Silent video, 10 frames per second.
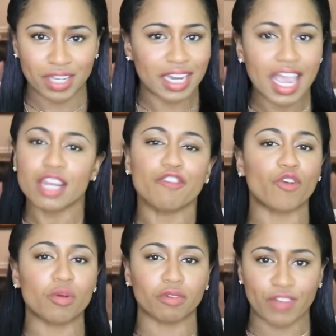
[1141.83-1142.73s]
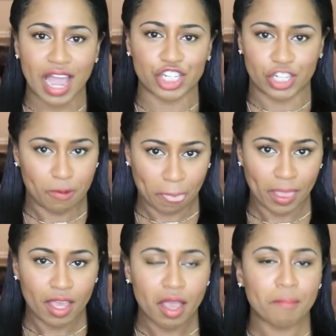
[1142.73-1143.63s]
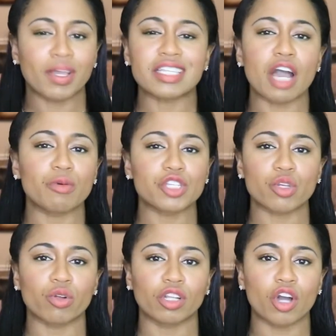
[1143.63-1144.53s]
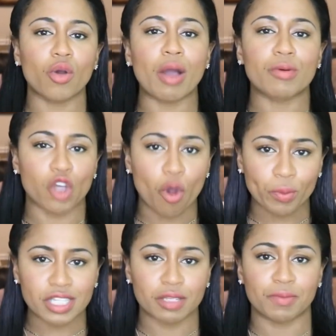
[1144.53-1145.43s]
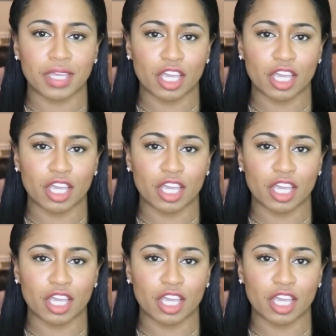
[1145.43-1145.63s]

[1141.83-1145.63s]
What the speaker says: in any form or fashion. Because I was so low, I was open to being